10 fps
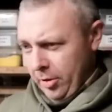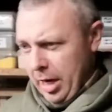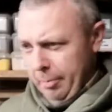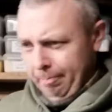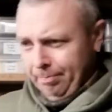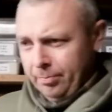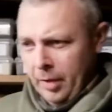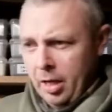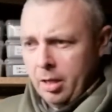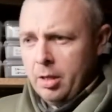Right,
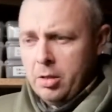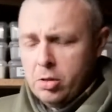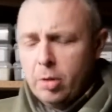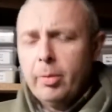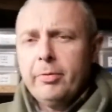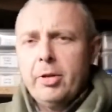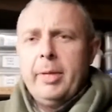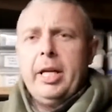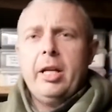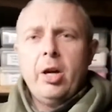some of
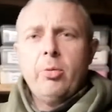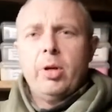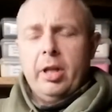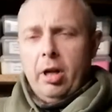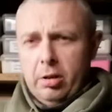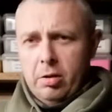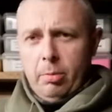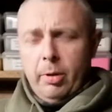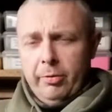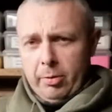you may know what they are,
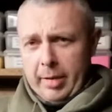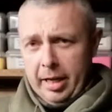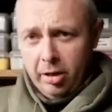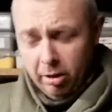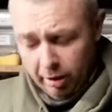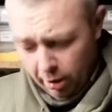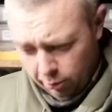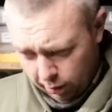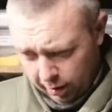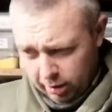some of you may not
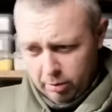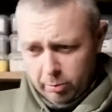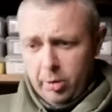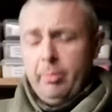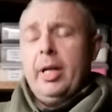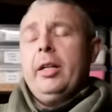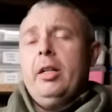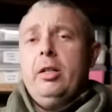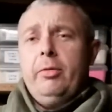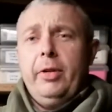know what they are, some of you might
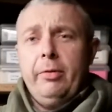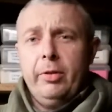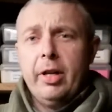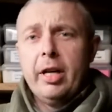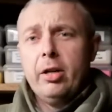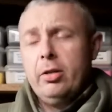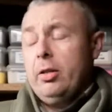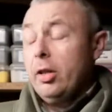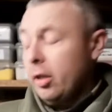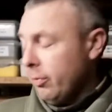not have even
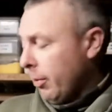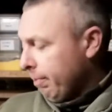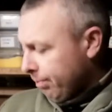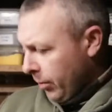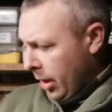heard of them.